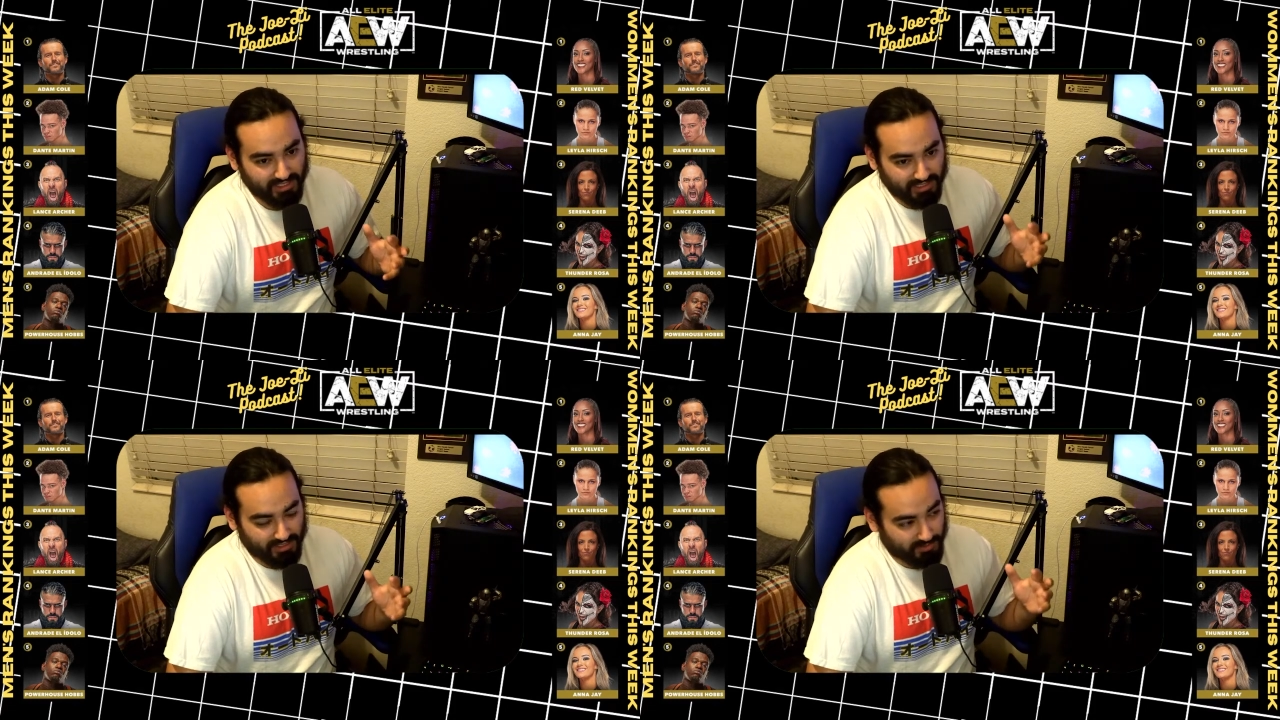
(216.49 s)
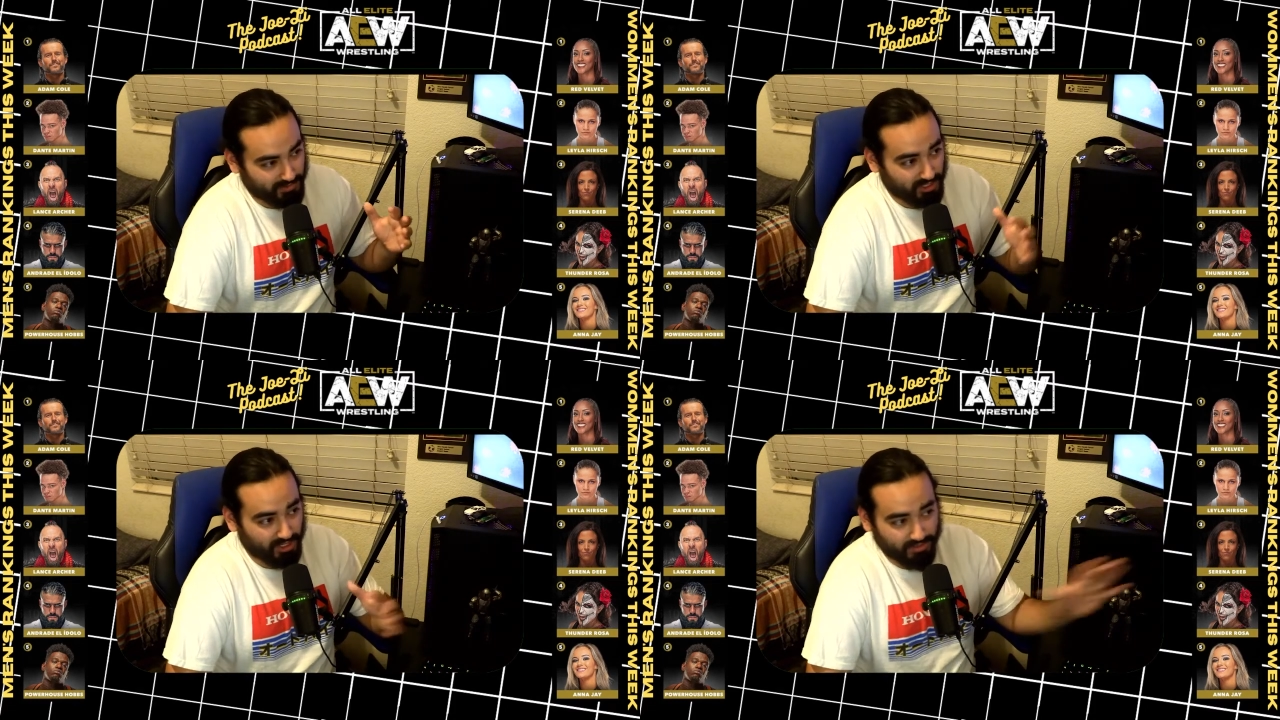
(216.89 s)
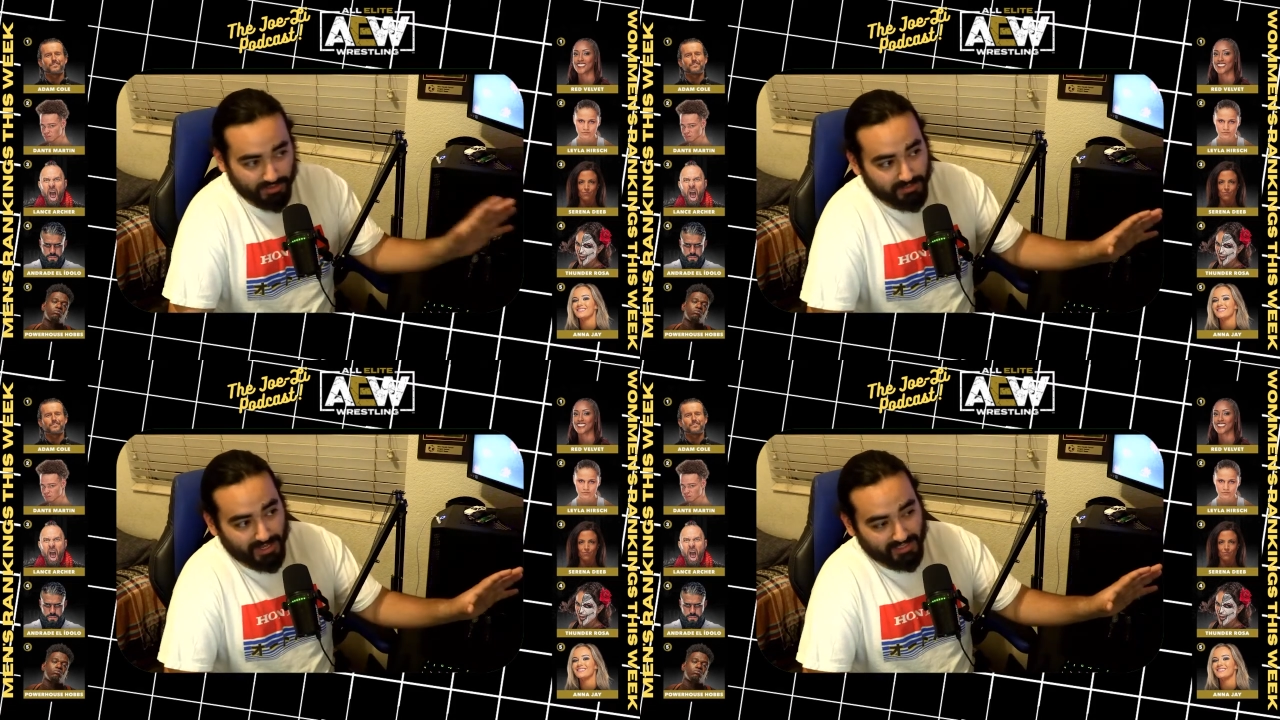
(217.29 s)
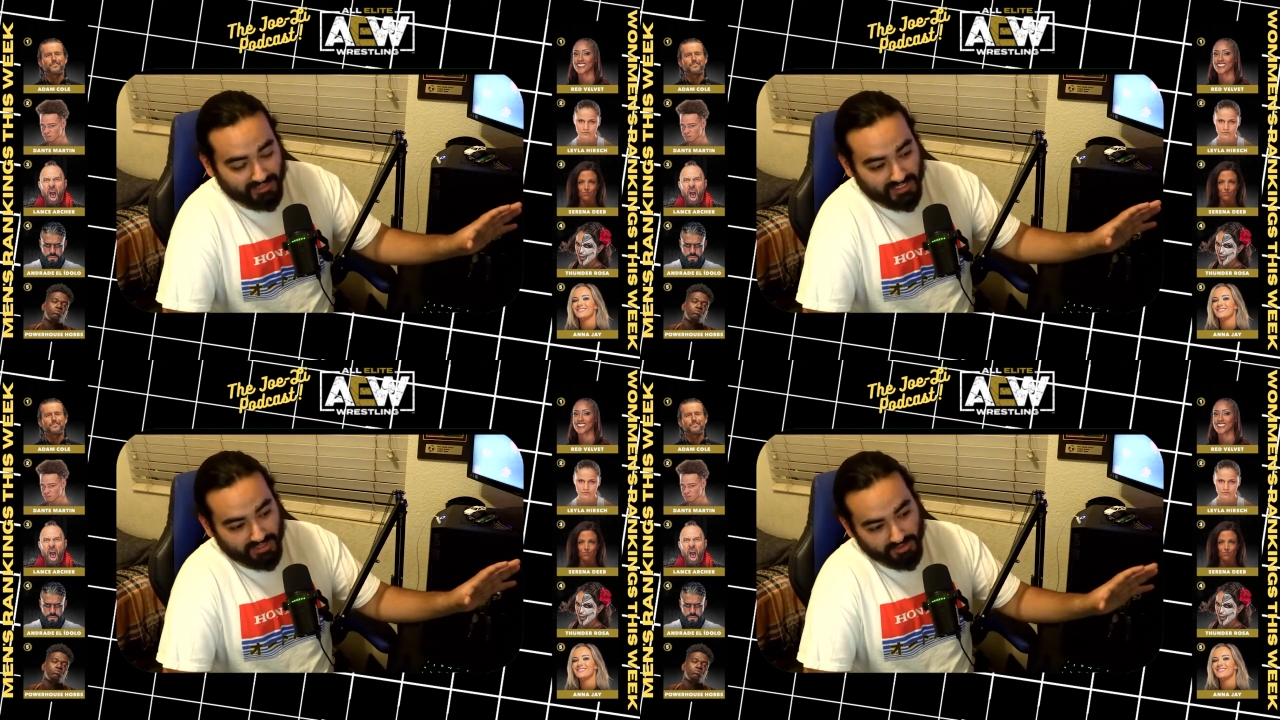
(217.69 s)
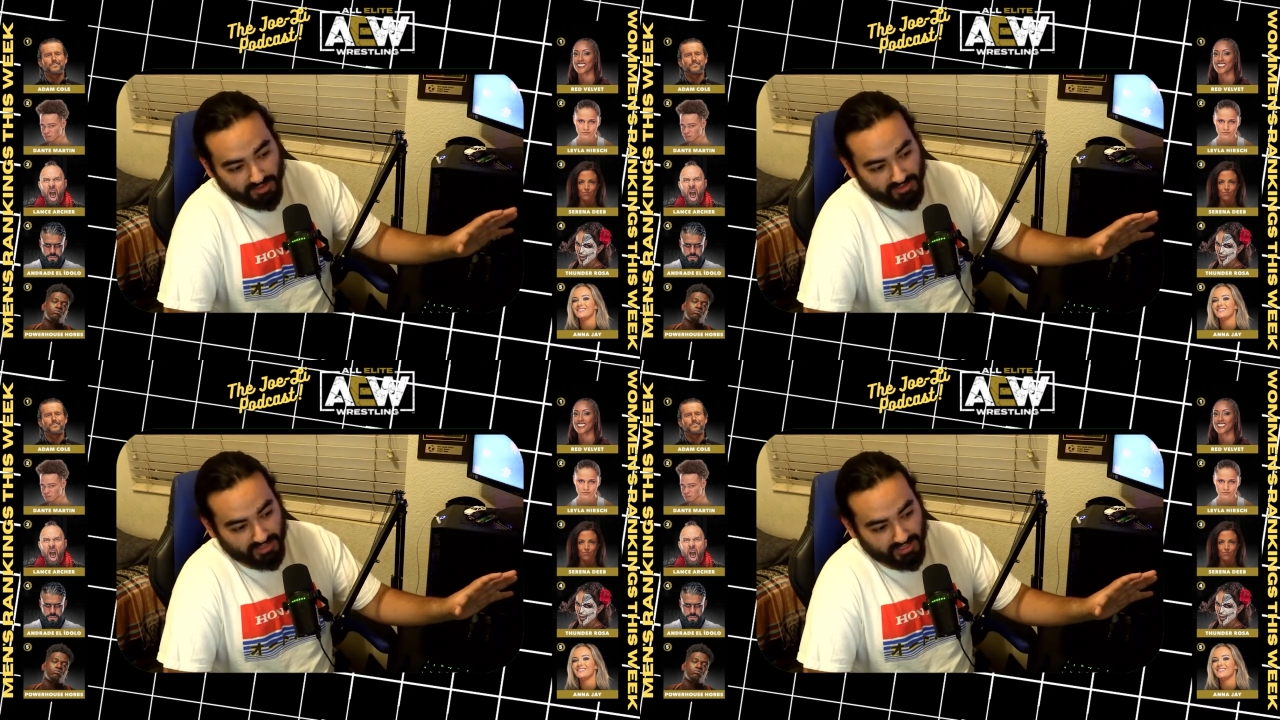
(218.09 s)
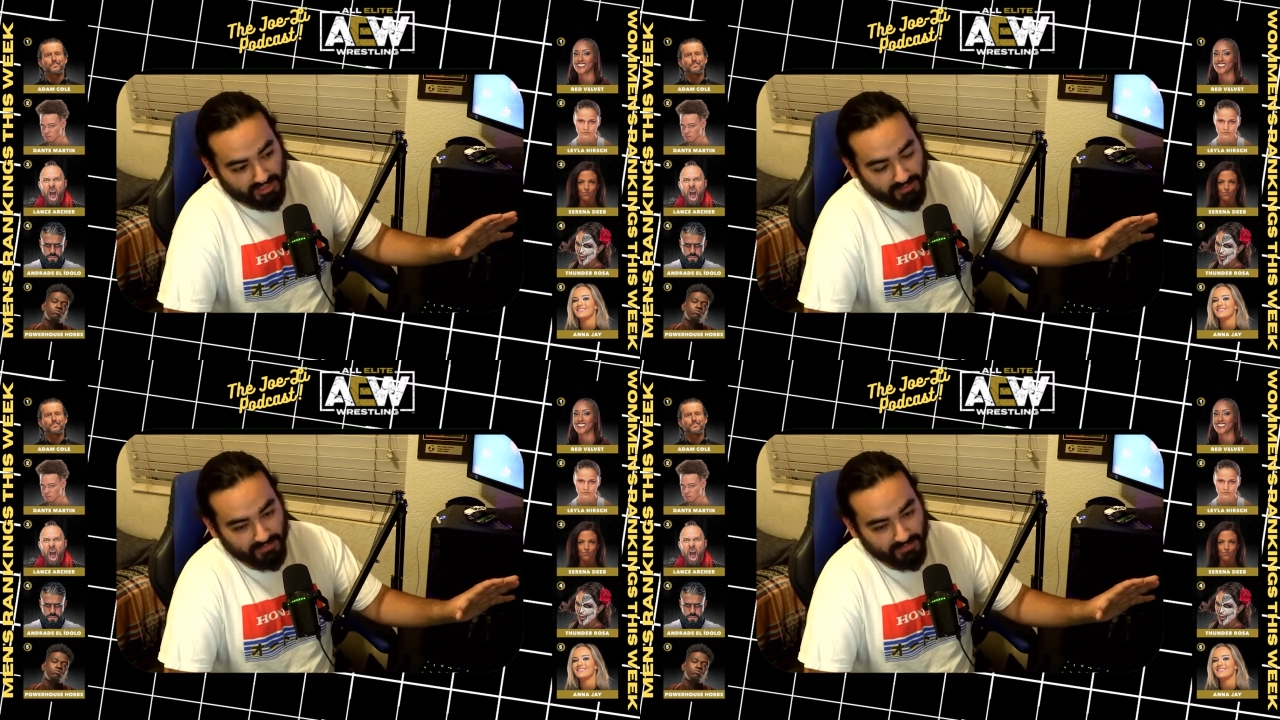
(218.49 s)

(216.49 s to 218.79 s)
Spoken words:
There's been a lot of really bad takes throughout the year.